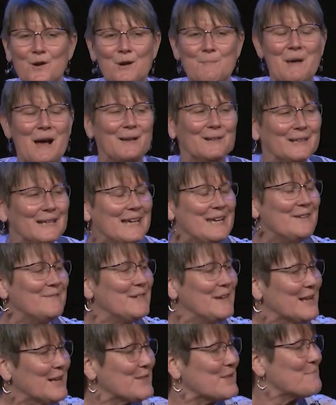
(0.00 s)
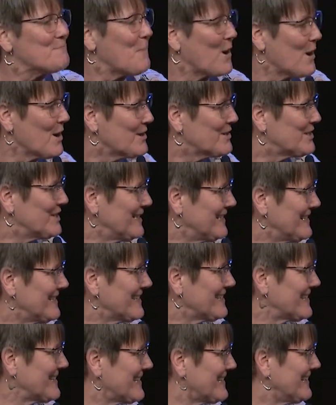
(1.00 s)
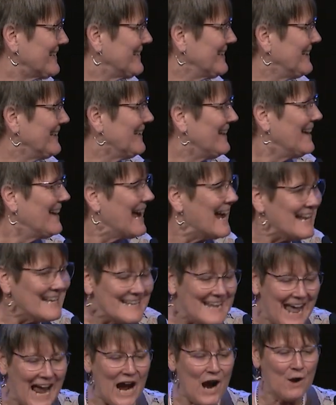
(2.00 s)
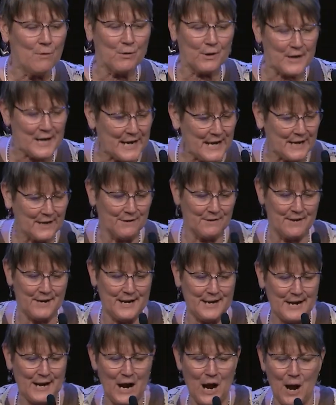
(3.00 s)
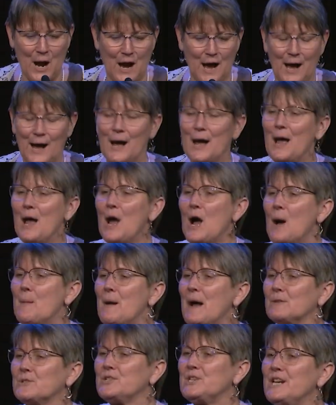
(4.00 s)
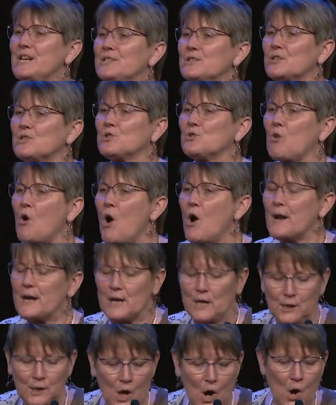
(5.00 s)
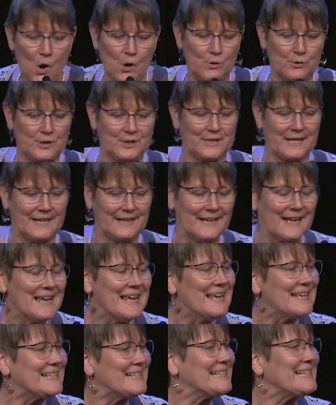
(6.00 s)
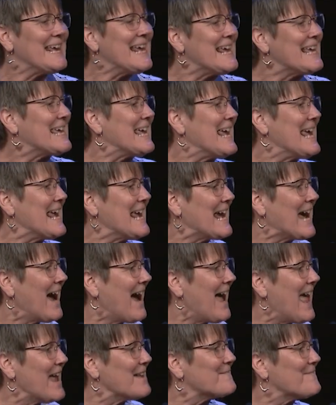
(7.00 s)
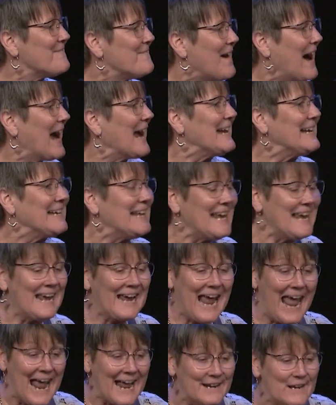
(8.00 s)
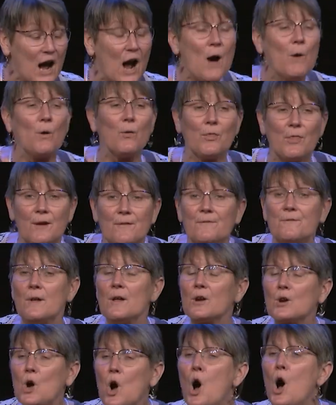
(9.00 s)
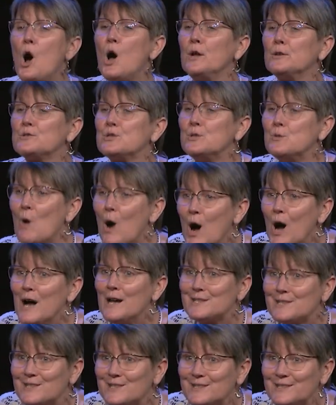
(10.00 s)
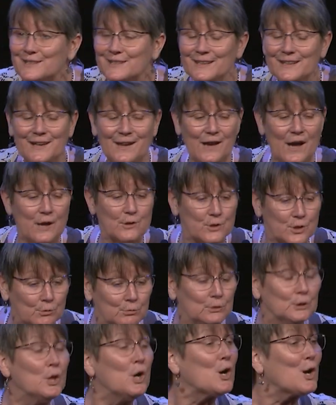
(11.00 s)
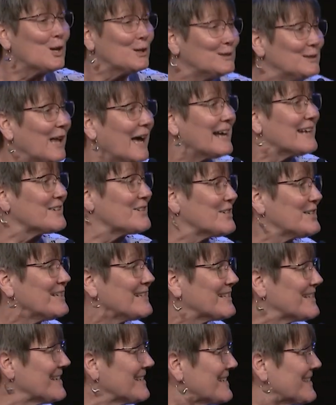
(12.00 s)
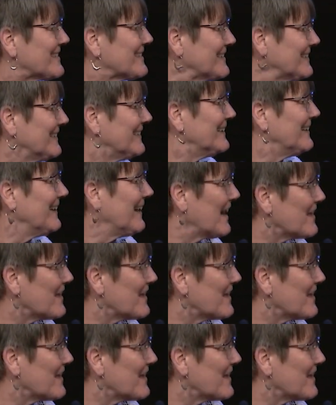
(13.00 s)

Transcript: about leaving the margins, and now we're hearing about Jesus drawing close and seeking and finding, and the call to us to look like Jesus. I